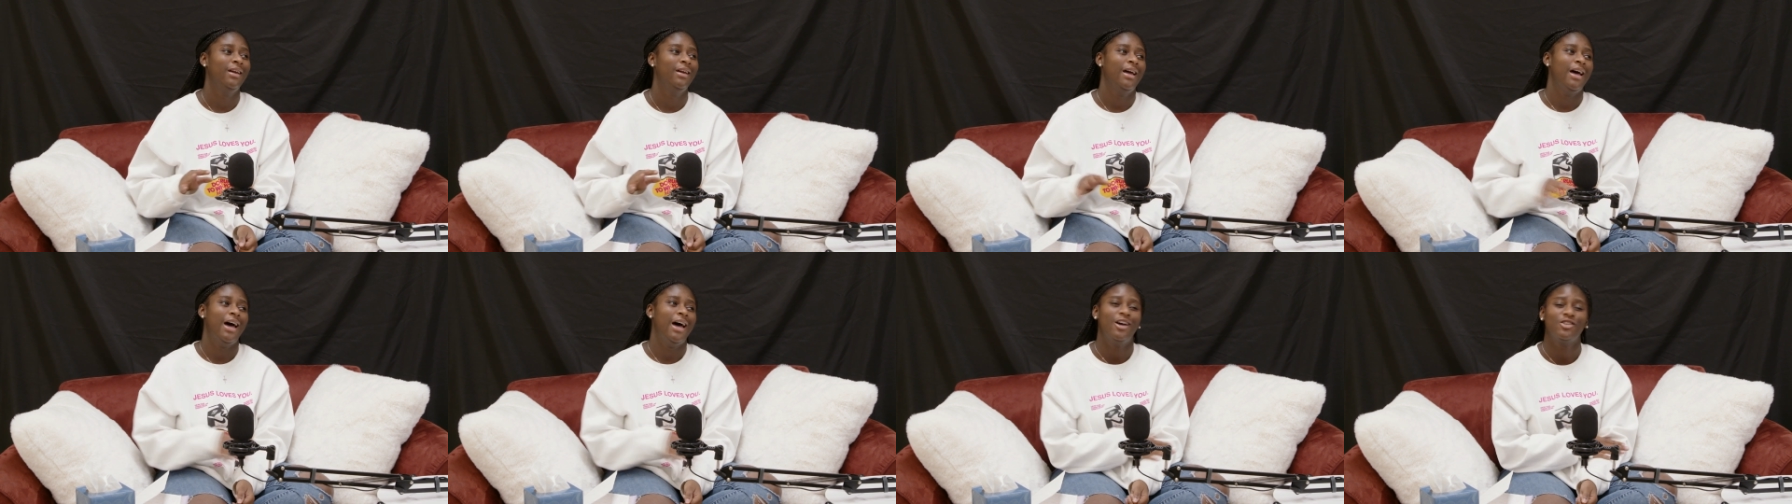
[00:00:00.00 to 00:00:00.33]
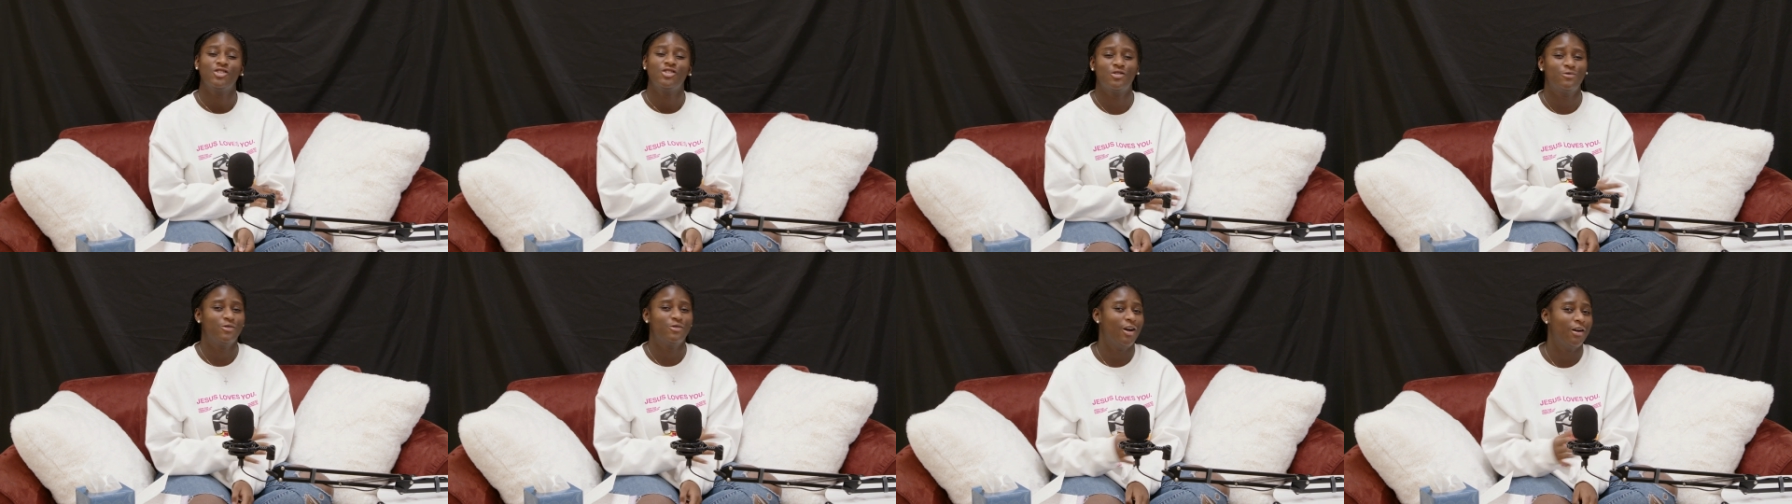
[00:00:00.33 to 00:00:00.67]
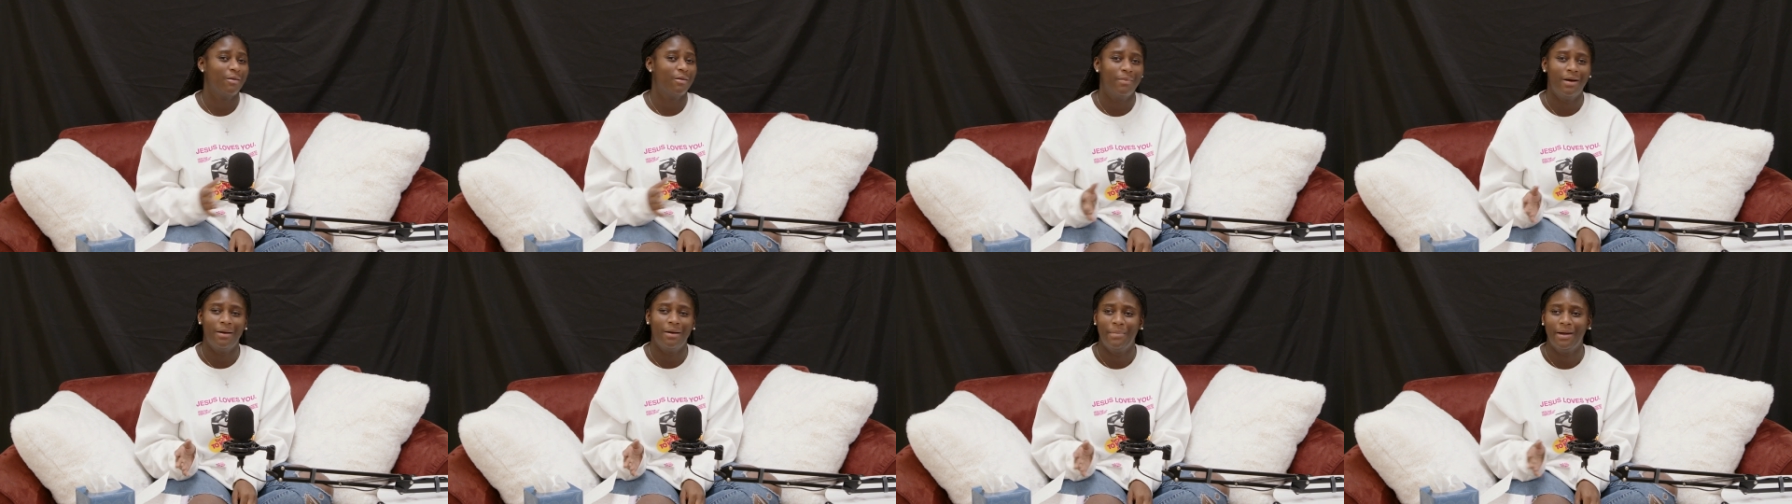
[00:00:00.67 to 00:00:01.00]
I was just talking
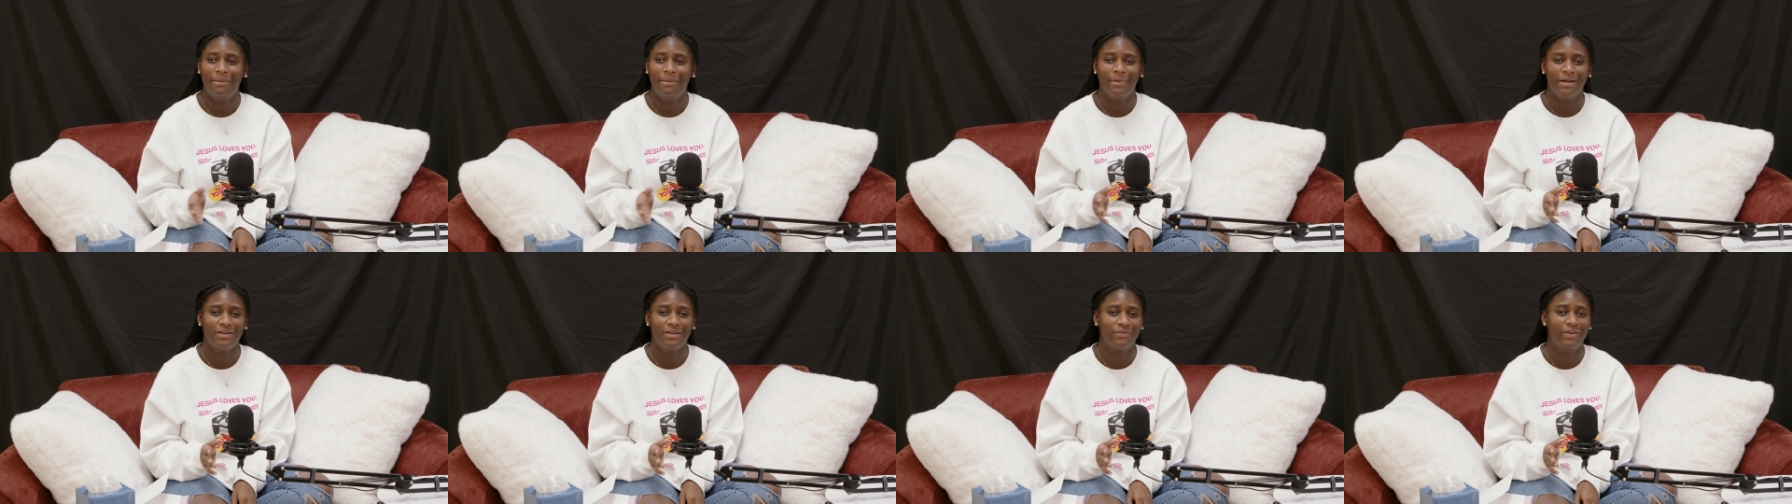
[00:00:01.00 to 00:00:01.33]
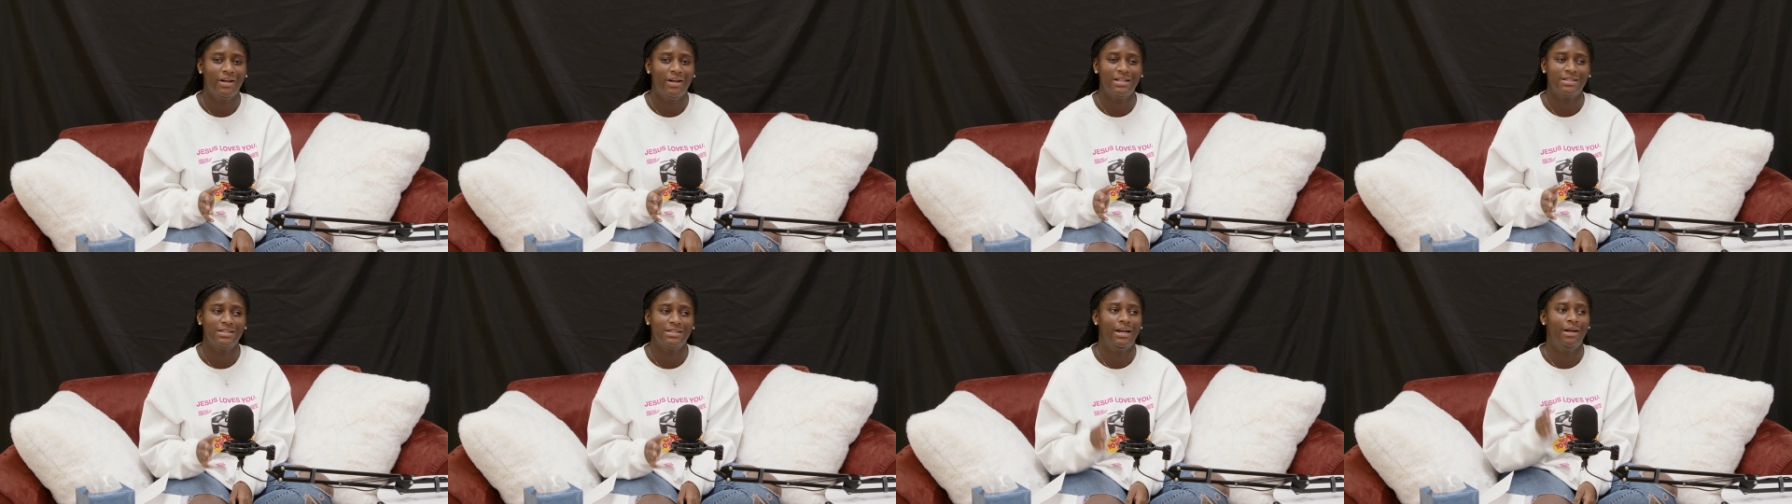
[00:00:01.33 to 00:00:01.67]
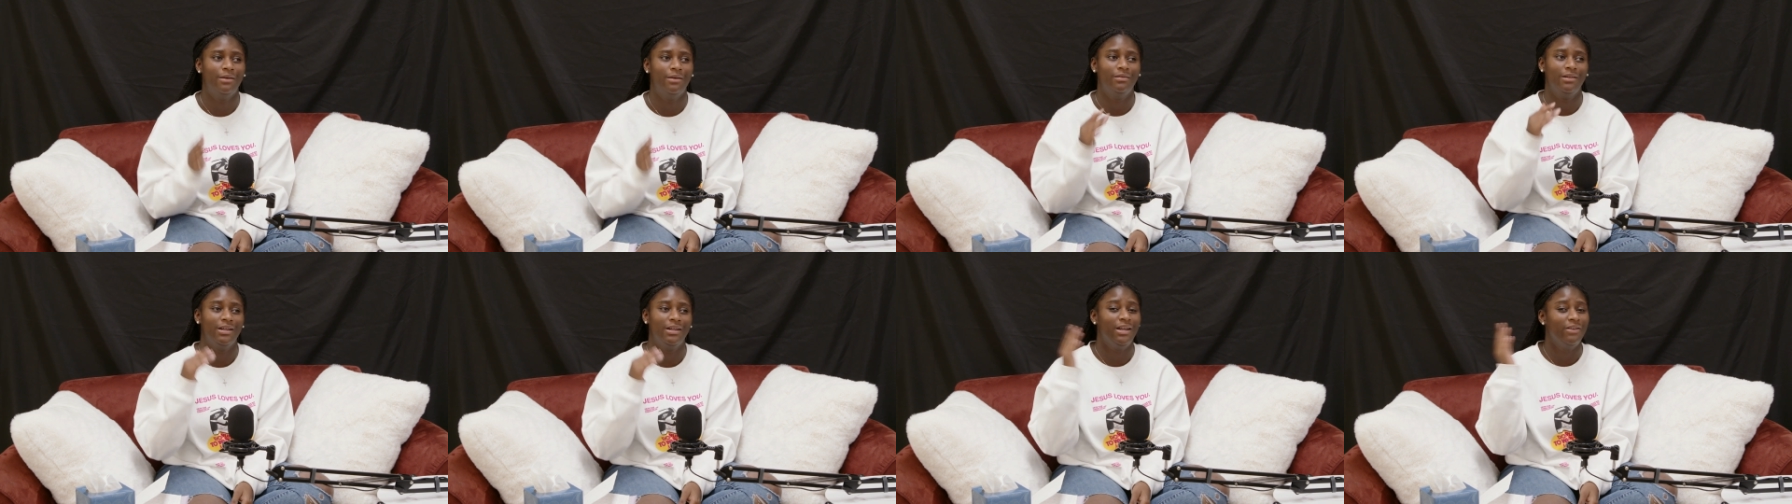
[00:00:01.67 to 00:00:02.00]
about my best friend at the
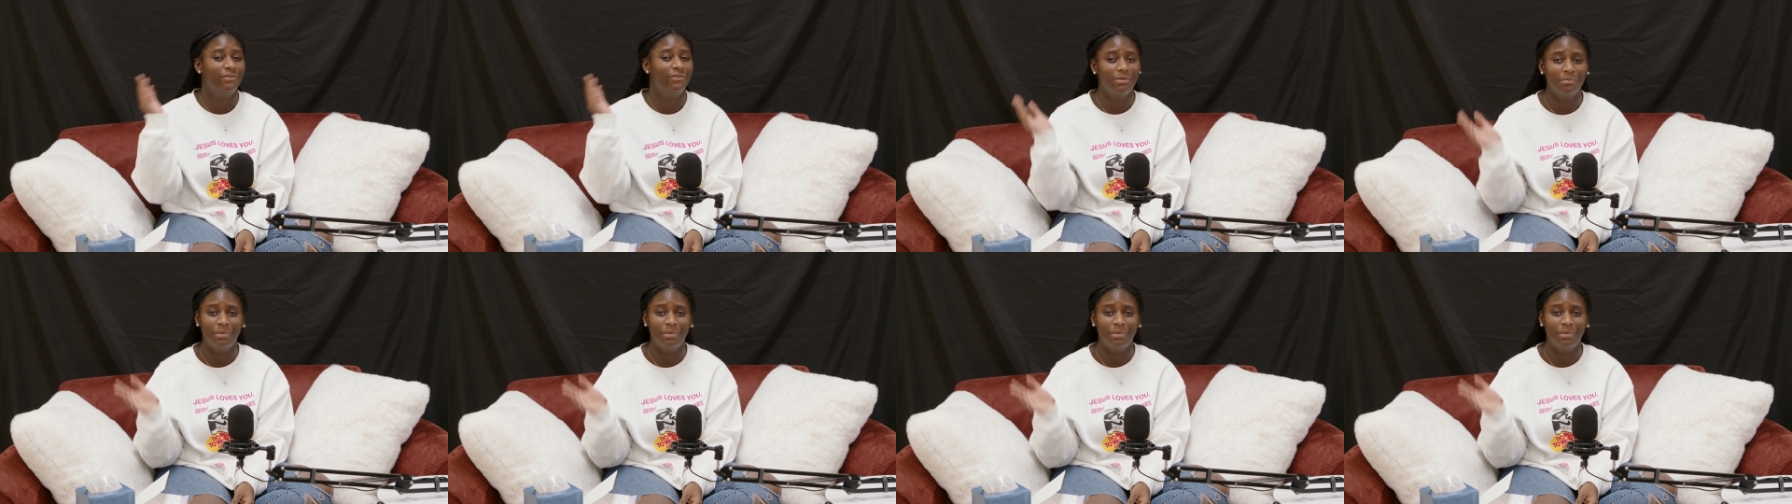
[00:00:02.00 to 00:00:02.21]
time leaving